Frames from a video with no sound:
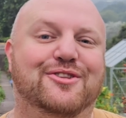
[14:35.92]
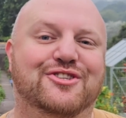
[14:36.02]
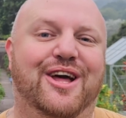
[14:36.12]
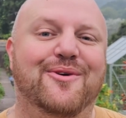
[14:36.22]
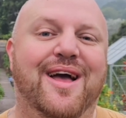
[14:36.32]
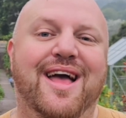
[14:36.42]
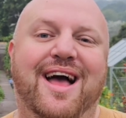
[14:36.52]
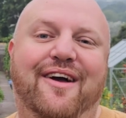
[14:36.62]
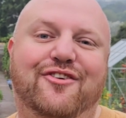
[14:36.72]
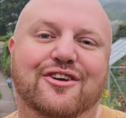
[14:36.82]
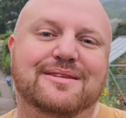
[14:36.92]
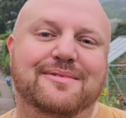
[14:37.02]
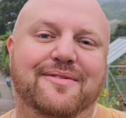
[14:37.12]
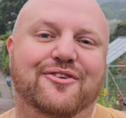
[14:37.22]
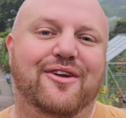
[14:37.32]
now. I've got some
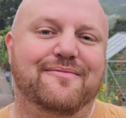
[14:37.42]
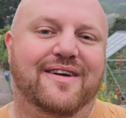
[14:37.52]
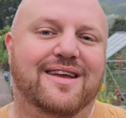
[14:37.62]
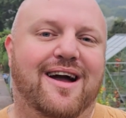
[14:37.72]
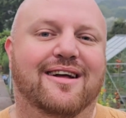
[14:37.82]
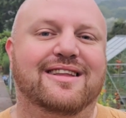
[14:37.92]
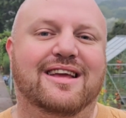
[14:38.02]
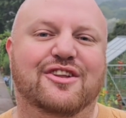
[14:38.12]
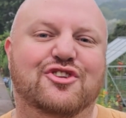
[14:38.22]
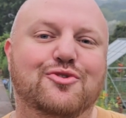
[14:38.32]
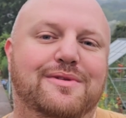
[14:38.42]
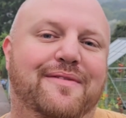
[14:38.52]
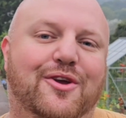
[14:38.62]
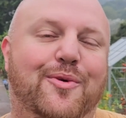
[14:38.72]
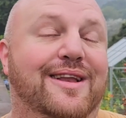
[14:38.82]
down the grapevine garden. I'm going to shoot down
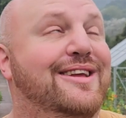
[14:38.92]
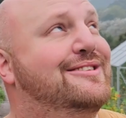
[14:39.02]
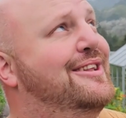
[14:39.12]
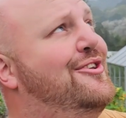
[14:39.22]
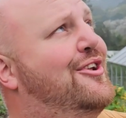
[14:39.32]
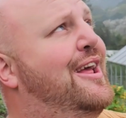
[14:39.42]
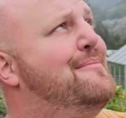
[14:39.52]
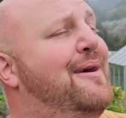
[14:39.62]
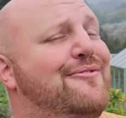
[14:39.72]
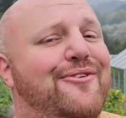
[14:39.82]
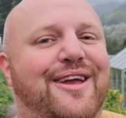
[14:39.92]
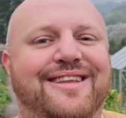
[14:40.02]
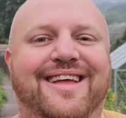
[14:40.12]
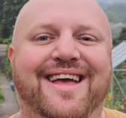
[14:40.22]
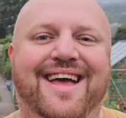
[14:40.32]
there quickly because it looks like it might
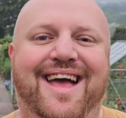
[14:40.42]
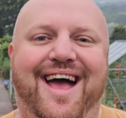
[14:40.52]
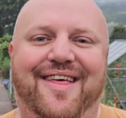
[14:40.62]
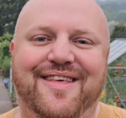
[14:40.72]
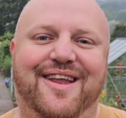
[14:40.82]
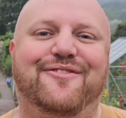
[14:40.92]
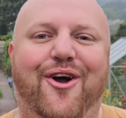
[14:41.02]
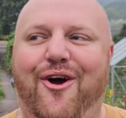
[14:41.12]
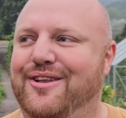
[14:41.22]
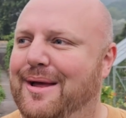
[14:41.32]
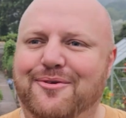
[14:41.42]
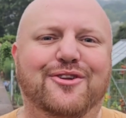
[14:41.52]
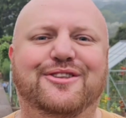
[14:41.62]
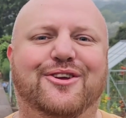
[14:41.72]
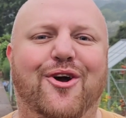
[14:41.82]
rain. And then I'm
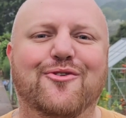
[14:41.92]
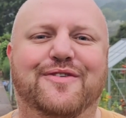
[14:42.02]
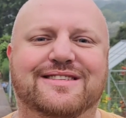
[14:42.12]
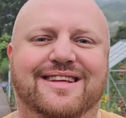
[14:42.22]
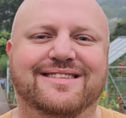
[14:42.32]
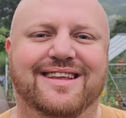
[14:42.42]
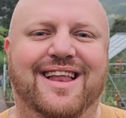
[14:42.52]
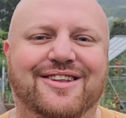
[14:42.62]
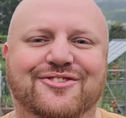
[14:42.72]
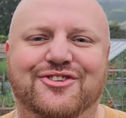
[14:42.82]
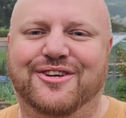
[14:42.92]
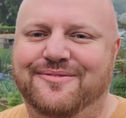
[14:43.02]
good to go for Sunday lunch.